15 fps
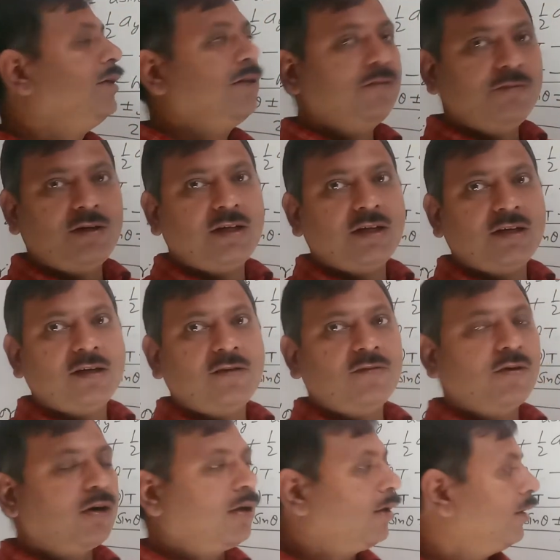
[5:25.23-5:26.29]
vertical
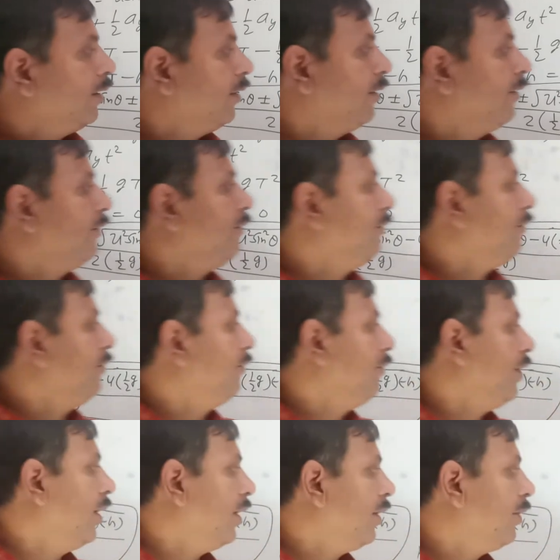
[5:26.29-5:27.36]
wall
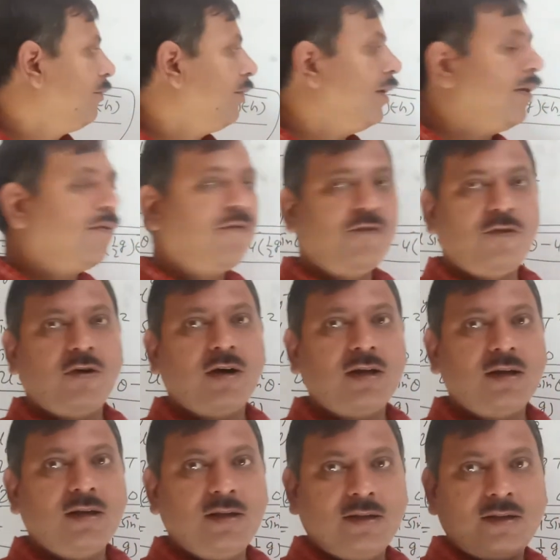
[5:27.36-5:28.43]
where it will
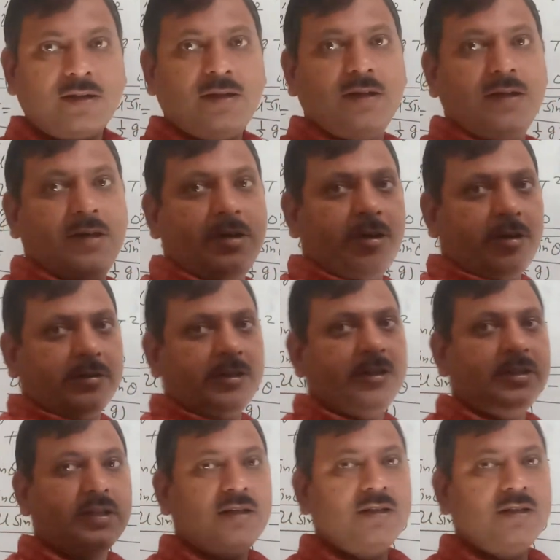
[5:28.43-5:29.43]
fall, horizontal